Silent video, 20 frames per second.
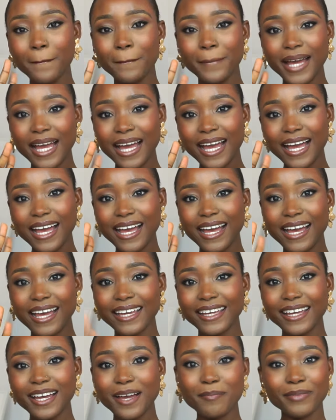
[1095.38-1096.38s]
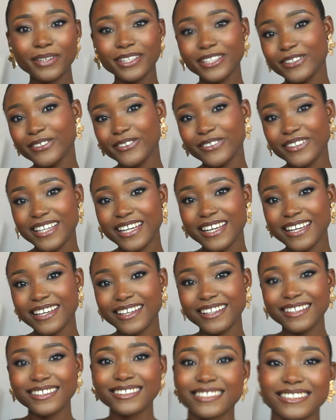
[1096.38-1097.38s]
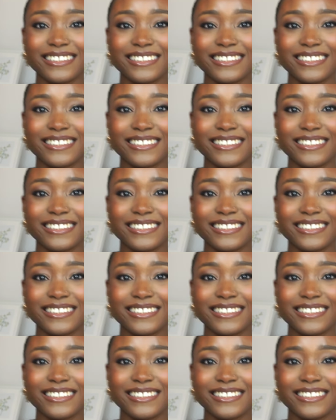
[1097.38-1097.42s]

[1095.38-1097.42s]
Bye. Happy New Year.